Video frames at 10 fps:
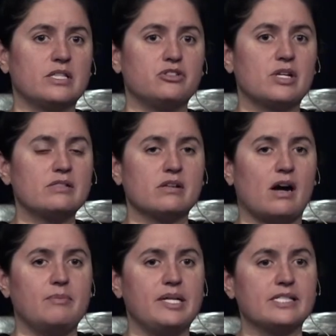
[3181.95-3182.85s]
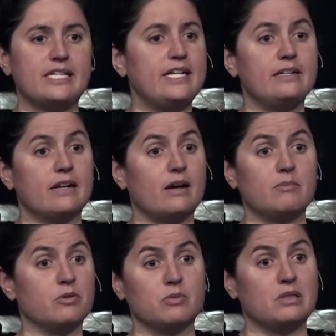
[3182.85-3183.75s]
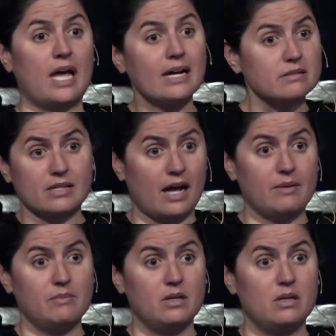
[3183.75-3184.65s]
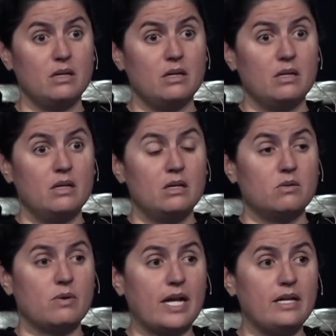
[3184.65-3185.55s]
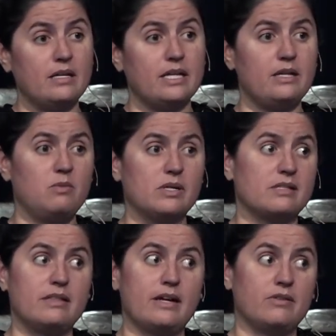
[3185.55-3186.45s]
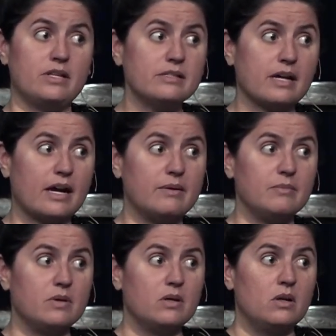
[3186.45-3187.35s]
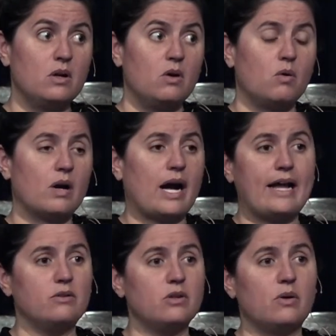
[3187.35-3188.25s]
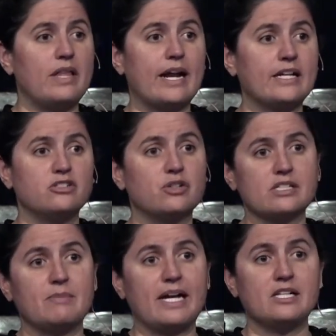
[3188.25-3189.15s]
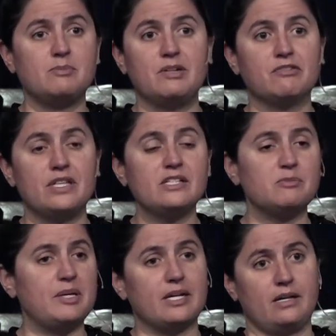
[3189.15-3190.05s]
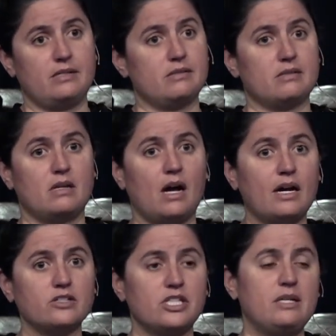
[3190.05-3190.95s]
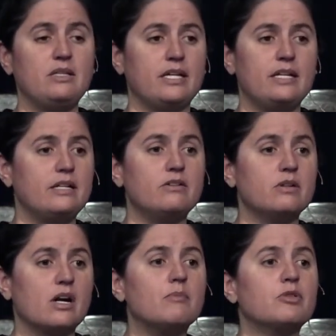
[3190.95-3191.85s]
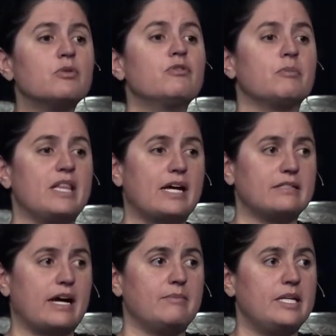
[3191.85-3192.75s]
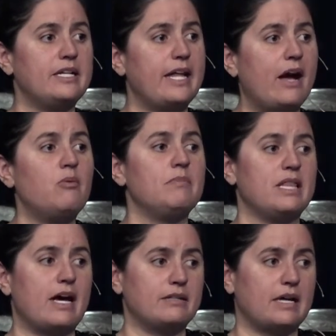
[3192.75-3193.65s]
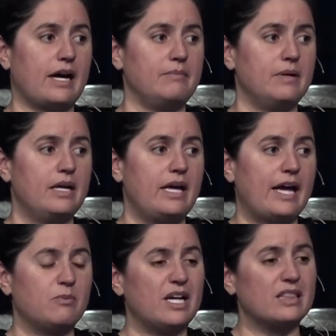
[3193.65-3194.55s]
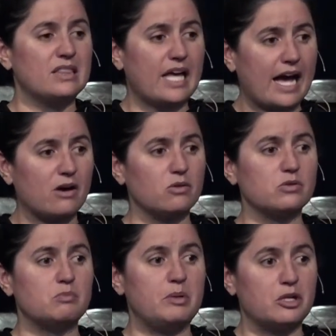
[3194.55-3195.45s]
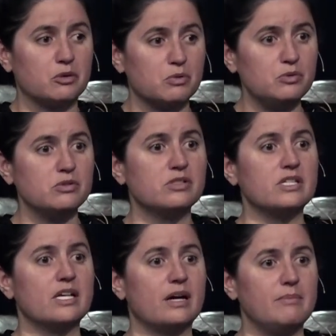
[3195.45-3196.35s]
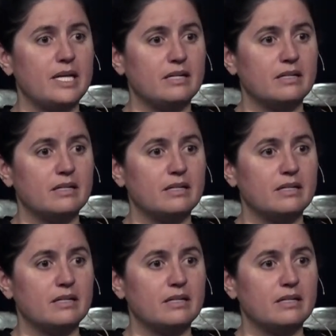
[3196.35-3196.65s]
trust God because he didn't come through last time, right? He wasn't there this time. Or I don't know that I can trust my husband for this because, gosh, he, he didn't come through for me that time. He didn't help me that time. And we allow those bitter roots to come in.